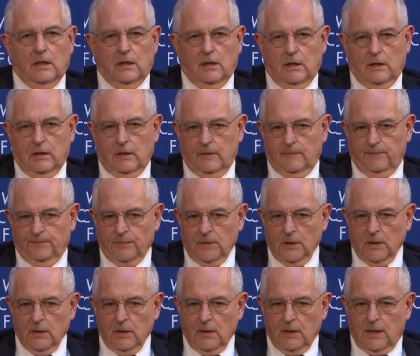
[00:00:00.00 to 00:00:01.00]

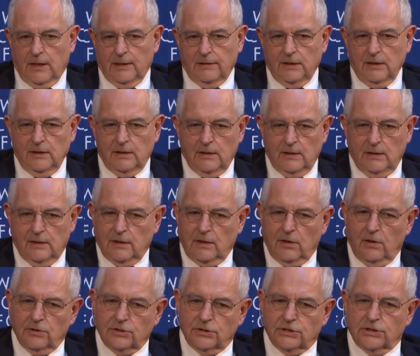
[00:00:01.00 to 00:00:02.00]
I think
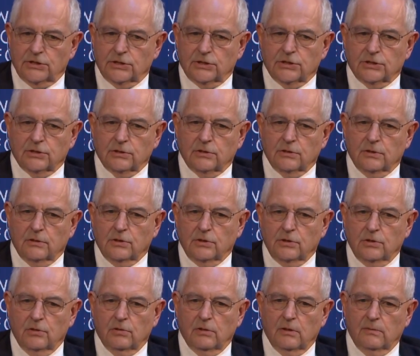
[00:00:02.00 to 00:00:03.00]
the costs
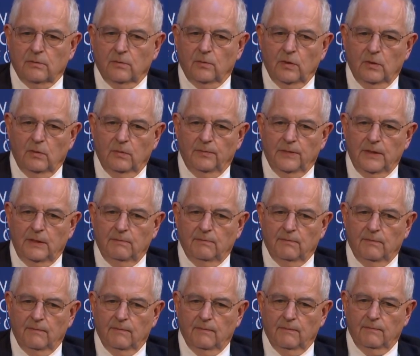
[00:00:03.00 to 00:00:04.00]
to Europe will be
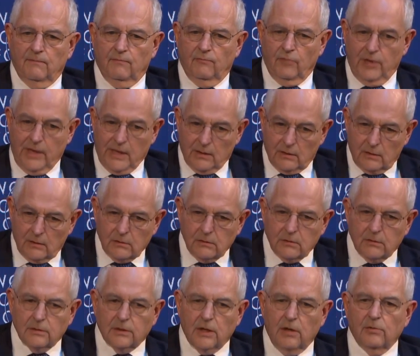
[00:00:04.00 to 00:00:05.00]

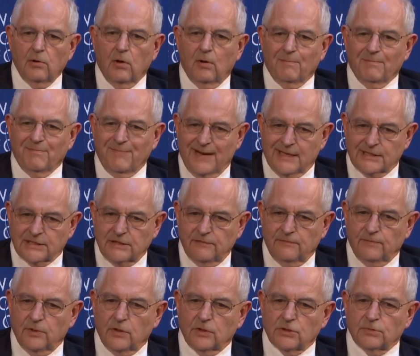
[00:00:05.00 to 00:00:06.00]
real, though not
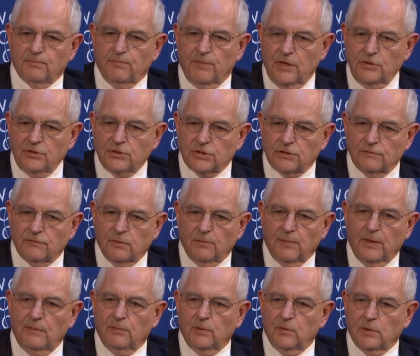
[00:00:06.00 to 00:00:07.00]
massive, because most of
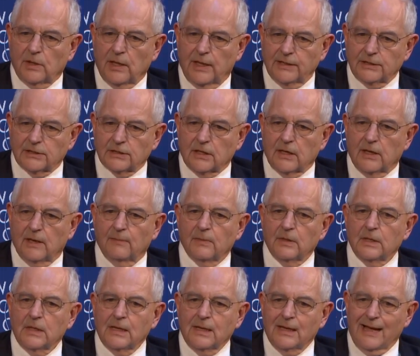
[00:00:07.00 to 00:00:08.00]
the people who would like to
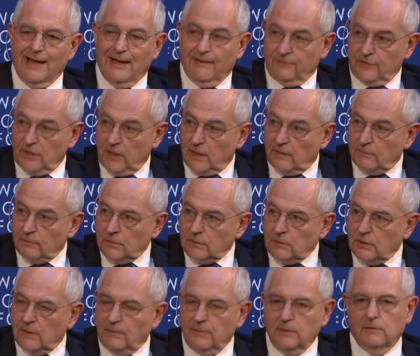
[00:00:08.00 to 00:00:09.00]
come have
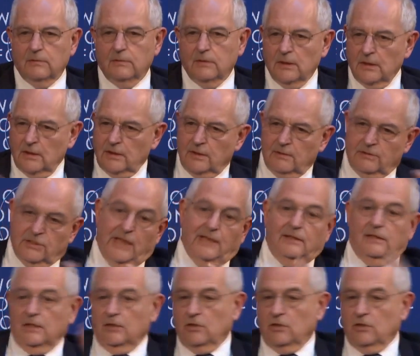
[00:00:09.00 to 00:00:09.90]
come. I mean, say